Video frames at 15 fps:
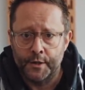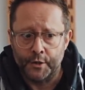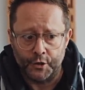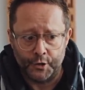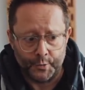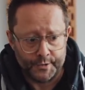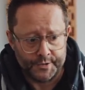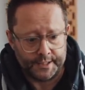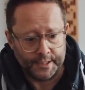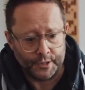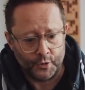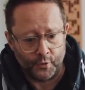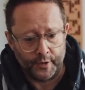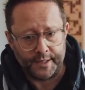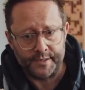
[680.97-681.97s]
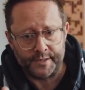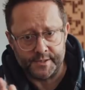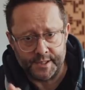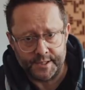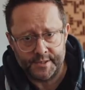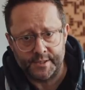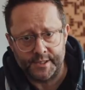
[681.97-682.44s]
using your
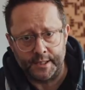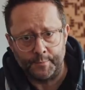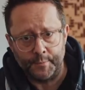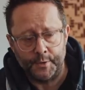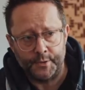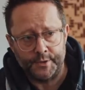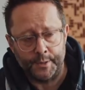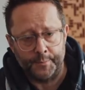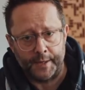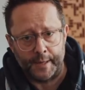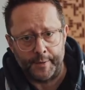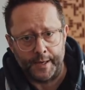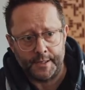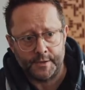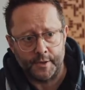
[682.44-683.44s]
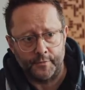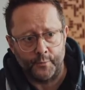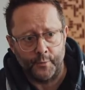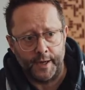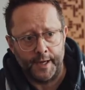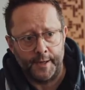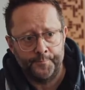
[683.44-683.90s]
existing music playback
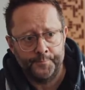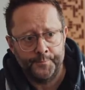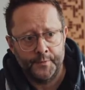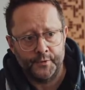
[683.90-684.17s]
software.